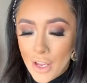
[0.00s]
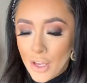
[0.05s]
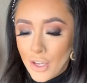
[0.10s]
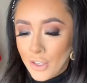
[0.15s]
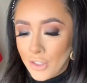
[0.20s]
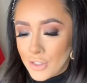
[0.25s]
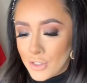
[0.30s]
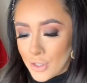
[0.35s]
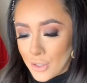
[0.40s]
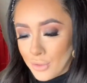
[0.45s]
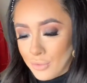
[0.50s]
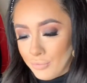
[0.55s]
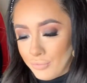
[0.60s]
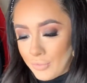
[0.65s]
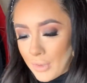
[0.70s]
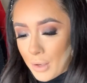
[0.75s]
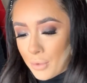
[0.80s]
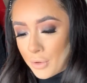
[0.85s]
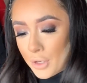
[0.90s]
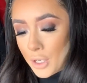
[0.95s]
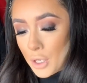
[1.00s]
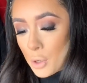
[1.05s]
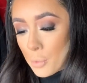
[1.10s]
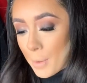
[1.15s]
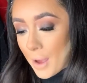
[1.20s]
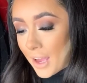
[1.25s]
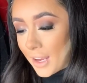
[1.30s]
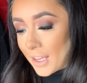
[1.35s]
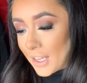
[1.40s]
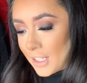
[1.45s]
So I'm gonna go
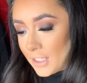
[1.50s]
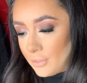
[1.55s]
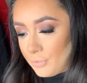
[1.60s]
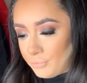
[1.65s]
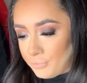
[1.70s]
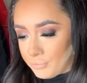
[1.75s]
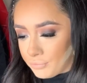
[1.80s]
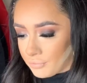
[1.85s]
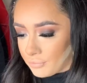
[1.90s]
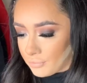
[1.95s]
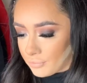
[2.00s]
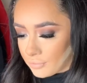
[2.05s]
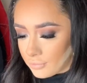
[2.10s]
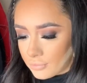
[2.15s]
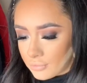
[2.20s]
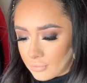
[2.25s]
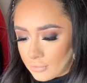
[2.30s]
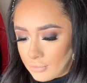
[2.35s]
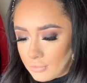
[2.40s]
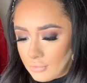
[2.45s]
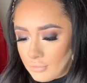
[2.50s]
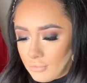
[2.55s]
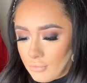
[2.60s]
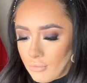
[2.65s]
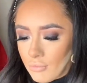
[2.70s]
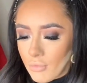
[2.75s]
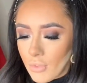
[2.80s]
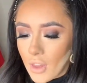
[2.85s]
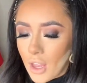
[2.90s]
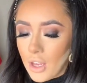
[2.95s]
back in
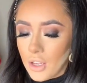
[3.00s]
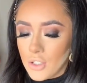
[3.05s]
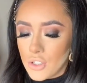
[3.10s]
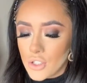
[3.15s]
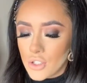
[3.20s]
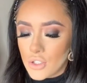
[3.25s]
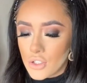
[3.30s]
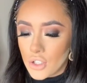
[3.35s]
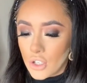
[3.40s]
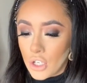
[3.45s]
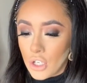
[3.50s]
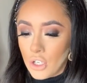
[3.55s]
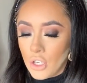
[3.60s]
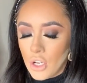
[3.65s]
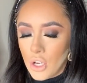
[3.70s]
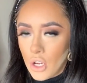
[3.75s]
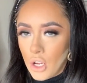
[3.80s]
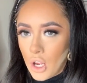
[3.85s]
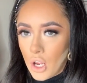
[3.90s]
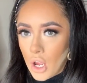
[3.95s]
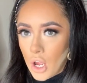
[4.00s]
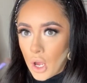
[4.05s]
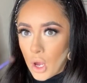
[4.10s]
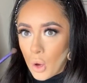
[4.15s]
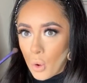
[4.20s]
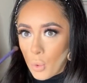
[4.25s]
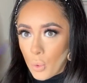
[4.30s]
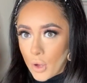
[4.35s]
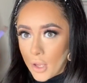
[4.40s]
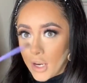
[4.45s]
and just do
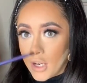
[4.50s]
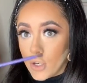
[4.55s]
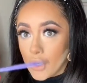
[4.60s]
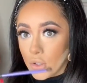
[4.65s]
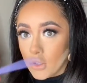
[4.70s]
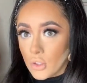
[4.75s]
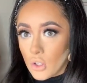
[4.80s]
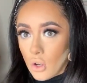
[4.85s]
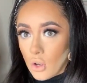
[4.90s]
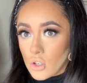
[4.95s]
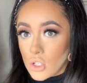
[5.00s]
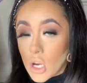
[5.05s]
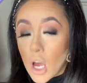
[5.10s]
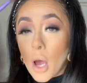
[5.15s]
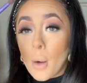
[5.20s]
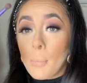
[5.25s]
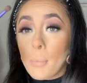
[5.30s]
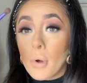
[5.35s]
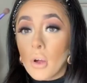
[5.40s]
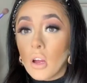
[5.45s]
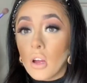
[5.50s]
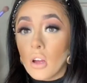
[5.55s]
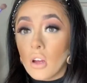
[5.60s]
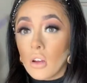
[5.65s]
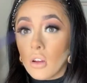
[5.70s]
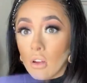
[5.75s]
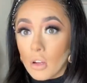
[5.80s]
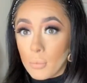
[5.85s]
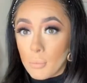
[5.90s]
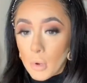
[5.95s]
what I done on top,
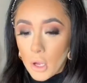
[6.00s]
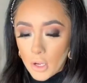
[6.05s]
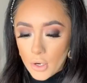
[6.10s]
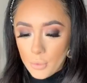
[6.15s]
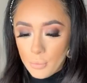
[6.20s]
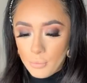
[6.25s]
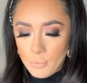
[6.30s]
on bottom,